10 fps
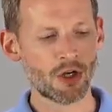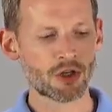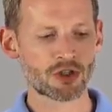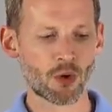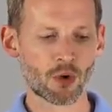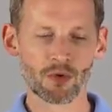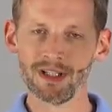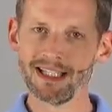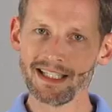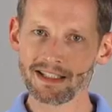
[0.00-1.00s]
So we're
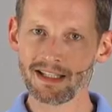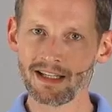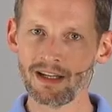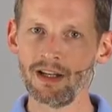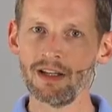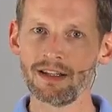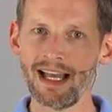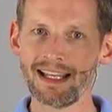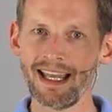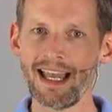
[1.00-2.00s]
releasing
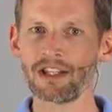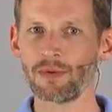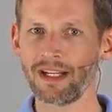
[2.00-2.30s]
that gas,